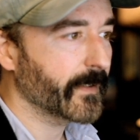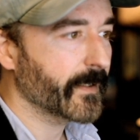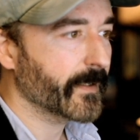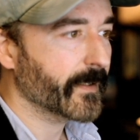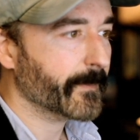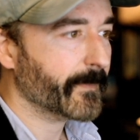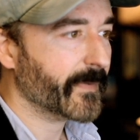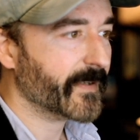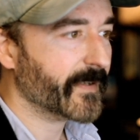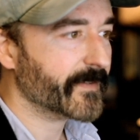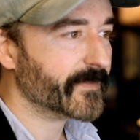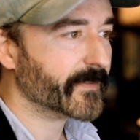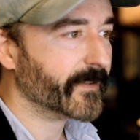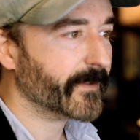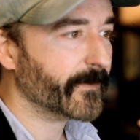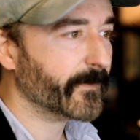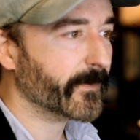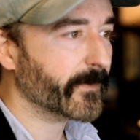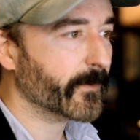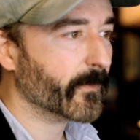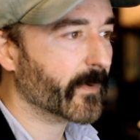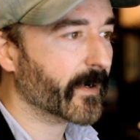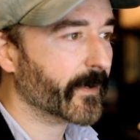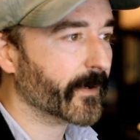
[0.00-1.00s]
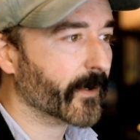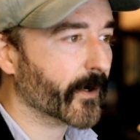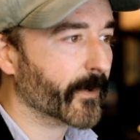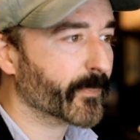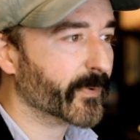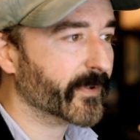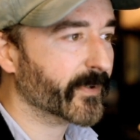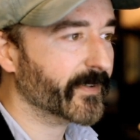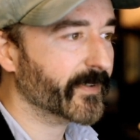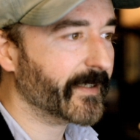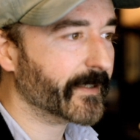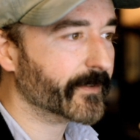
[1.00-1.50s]
Basically, we want our
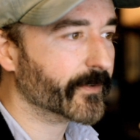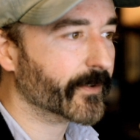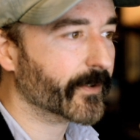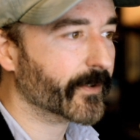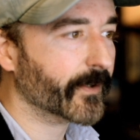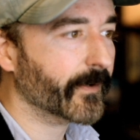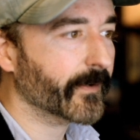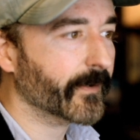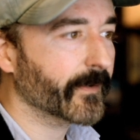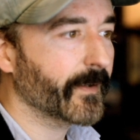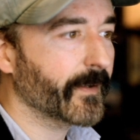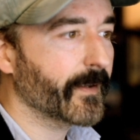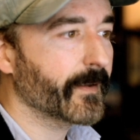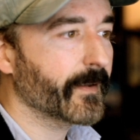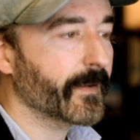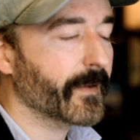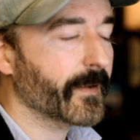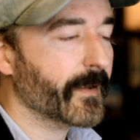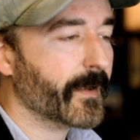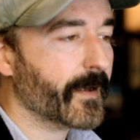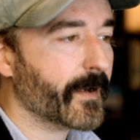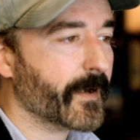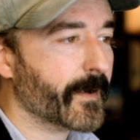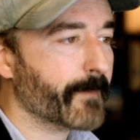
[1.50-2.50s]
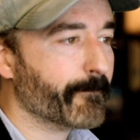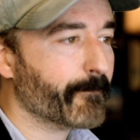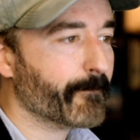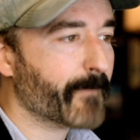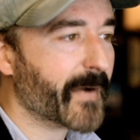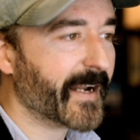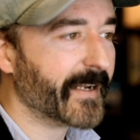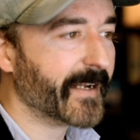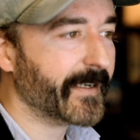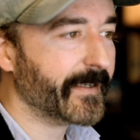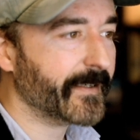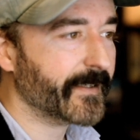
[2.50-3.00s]
predictor
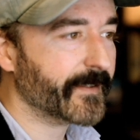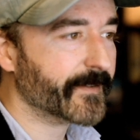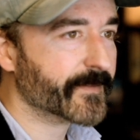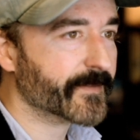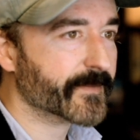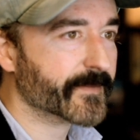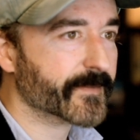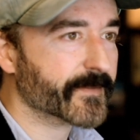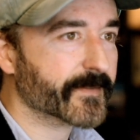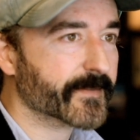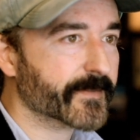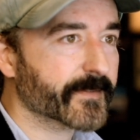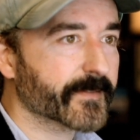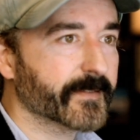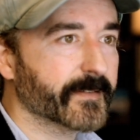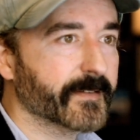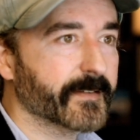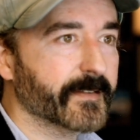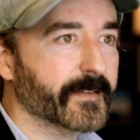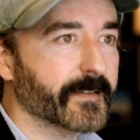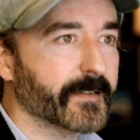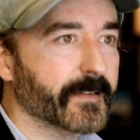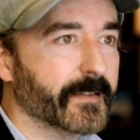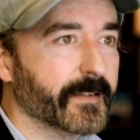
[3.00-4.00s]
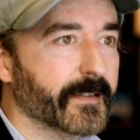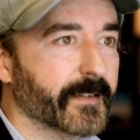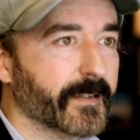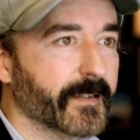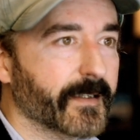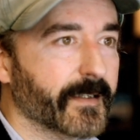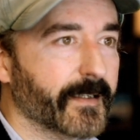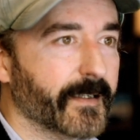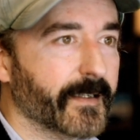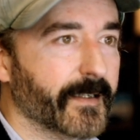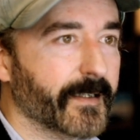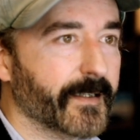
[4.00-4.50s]
minus
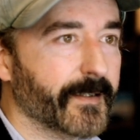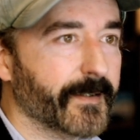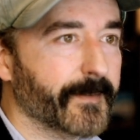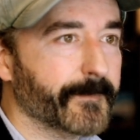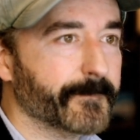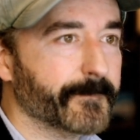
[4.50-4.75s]
the